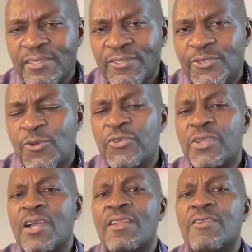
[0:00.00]
so we
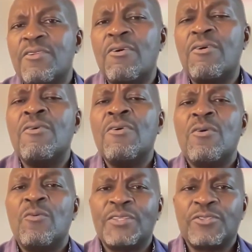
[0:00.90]
can know
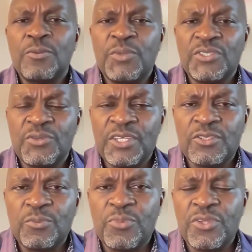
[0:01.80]
what topics we need
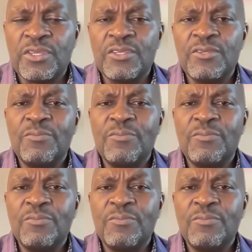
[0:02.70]
to bring you.